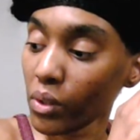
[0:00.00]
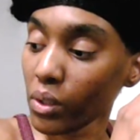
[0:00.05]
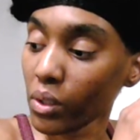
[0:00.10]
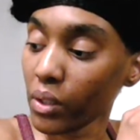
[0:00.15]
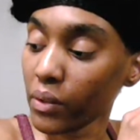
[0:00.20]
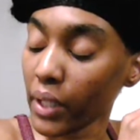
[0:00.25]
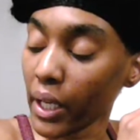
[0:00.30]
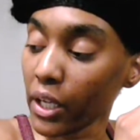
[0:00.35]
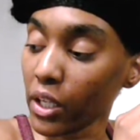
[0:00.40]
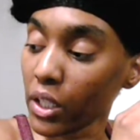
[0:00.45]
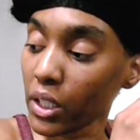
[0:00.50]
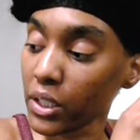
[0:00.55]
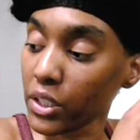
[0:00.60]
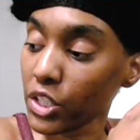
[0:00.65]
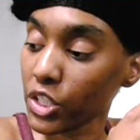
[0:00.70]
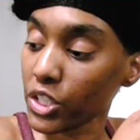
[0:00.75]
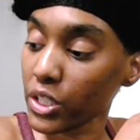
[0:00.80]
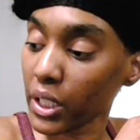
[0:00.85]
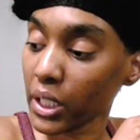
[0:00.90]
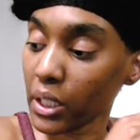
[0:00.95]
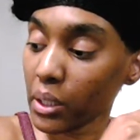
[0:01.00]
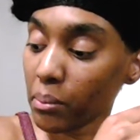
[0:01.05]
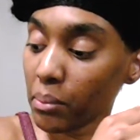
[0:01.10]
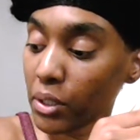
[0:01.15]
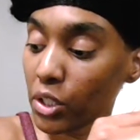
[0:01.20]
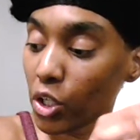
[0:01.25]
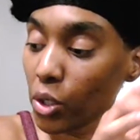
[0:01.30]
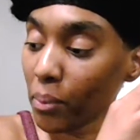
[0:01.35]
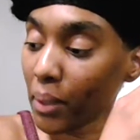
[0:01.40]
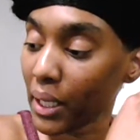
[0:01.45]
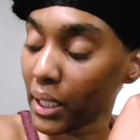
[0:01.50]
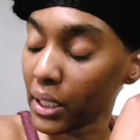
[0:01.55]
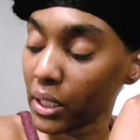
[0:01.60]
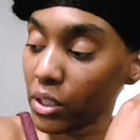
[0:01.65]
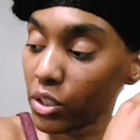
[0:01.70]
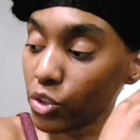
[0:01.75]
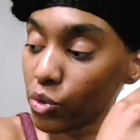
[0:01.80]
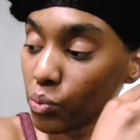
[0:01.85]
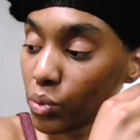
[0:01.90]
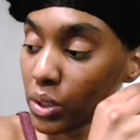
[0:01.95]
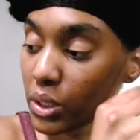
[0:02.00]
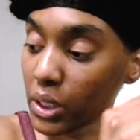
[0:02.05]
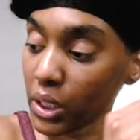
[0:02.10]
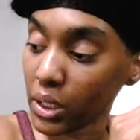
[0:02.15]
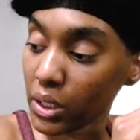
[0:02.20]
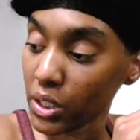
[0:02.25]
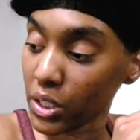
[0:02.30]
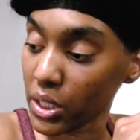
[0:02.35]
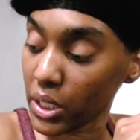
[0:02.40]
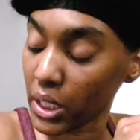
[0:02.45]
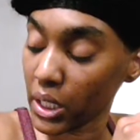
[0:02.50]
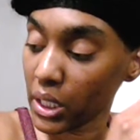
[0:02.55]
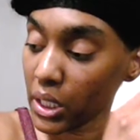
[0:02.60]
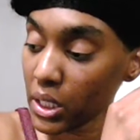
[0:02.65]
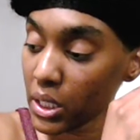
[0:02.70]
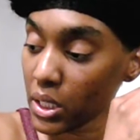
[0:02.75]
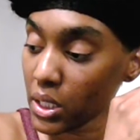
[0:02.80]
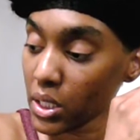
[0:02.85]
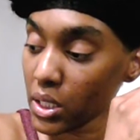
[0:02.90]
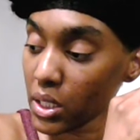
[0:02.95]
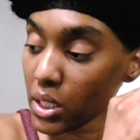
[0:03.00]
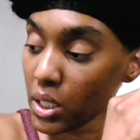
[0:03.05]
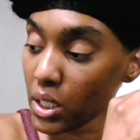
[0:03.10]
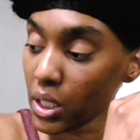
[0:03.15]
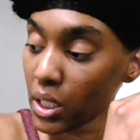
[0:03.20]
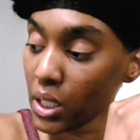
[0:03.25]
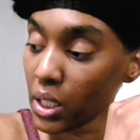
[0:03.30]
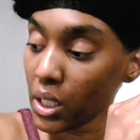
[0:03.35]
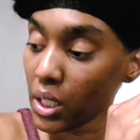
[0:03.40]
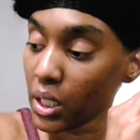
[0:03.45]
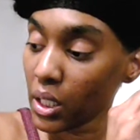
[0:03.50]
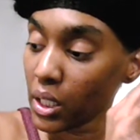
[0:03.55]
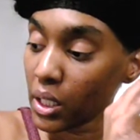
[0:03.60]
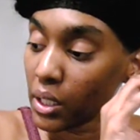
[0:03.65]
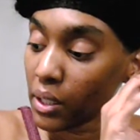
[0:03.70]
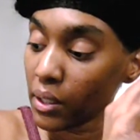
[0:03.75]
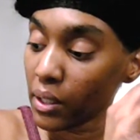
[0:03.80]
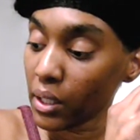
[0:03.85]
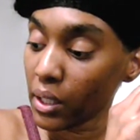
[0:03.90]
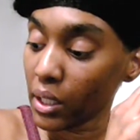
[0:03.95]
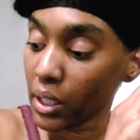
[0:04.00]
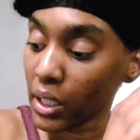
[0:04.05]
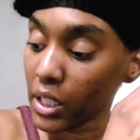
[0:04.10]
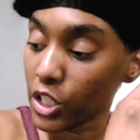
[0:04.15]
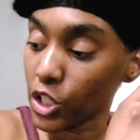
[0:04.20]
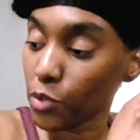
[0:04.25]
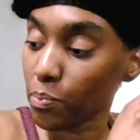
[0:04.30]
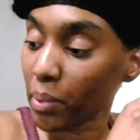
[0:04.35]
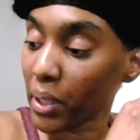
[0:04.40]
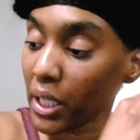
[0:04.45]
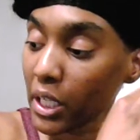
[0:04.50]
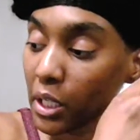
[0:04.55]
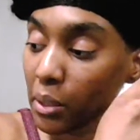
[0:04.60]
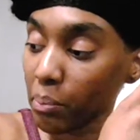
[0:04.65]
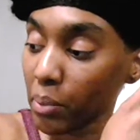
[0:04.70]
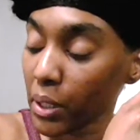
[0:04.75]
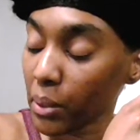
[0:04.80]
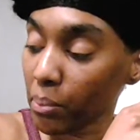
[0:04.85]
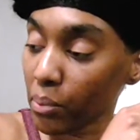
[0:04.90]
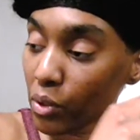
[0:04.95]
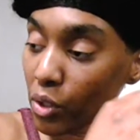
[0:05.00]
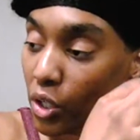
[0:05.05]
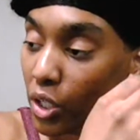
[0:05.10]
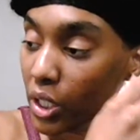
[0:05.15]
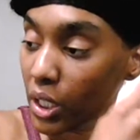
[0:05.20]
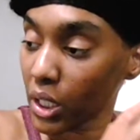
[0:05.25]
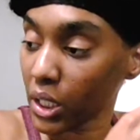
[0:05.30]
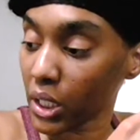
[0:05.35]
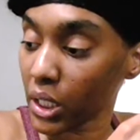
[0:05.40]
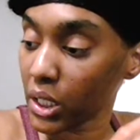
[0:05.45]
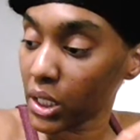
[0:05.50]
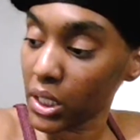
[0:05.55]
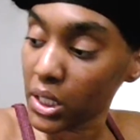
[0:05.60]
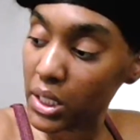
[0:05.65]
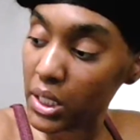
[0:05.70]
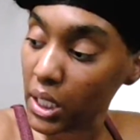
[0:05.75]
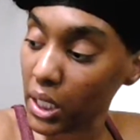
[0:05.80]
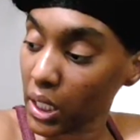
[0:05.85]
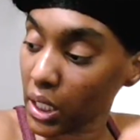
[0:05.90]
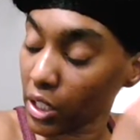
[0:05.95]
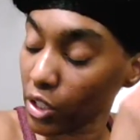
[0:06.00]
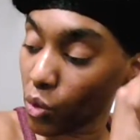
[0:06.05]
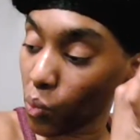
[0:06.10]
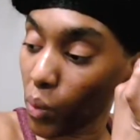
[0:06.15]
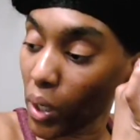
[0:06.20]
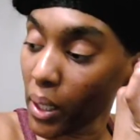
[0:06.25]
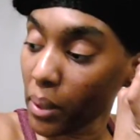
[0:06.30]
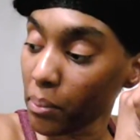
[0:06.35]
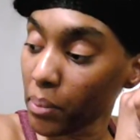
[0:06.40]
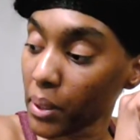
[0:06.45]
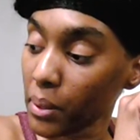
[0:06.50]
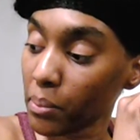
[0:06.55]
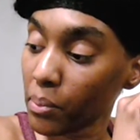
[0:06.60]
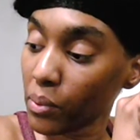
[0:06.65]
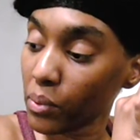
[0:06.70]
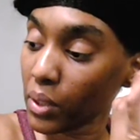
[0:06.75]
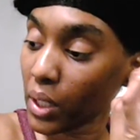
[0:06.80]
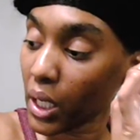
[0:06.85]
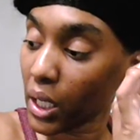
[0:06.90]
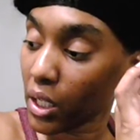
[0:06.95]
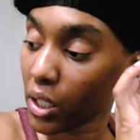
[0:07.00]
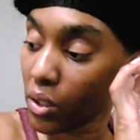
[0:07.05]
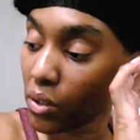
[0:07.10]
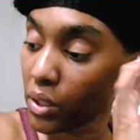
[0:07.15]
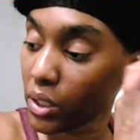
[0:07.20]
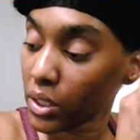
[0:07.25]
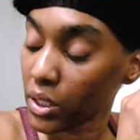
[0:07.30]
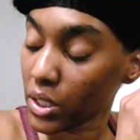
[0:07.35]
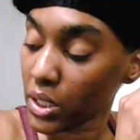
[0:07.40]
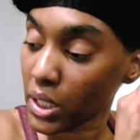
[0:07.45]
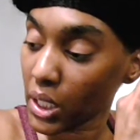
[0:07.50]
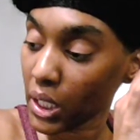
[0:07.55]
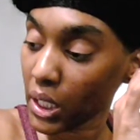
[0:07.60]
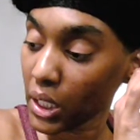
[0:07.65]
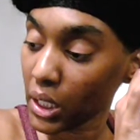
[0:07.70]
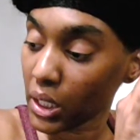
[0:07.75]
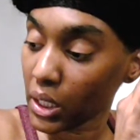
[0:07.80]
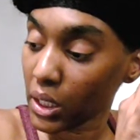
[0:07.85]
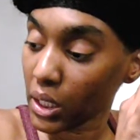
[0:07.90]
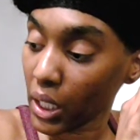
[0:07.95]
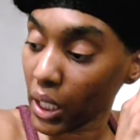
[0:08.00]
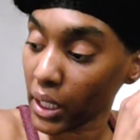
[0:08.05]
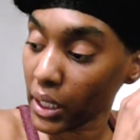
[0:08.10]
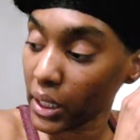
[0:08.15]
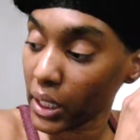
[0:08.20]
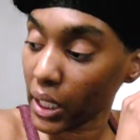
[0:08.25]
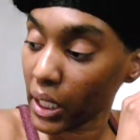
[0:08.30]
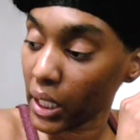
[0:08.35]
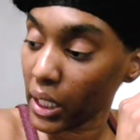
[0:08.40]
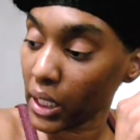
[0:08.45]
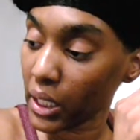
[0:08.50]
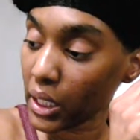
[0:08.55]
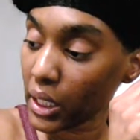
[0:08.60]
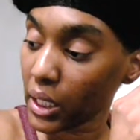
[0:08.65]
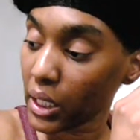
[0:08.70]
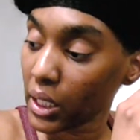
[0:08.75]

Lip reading: they'll understand it, but nobody else really understands. Hispanic people aren't going to understand. The white people not going to understand like that.